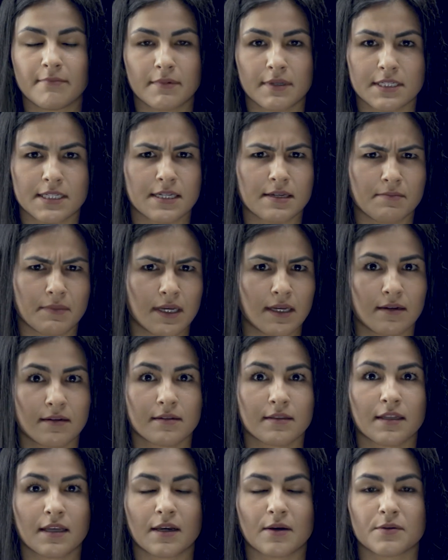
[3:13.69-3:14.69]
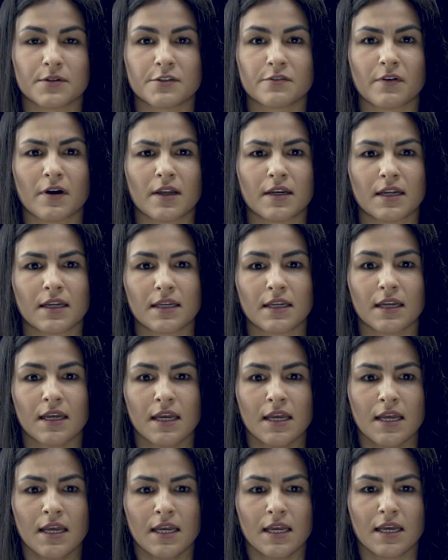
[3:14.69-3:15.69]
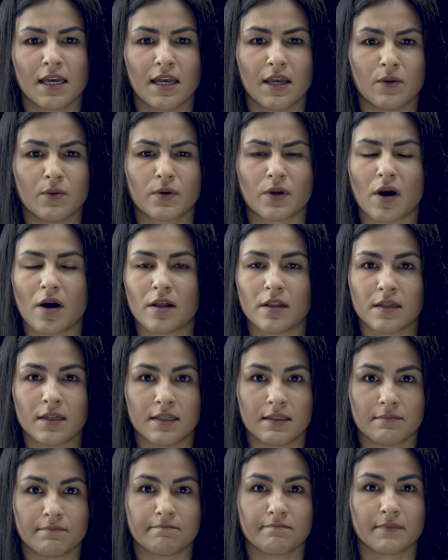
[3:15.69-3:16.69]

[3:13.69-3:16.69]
seeming like it was fun, and he would call it,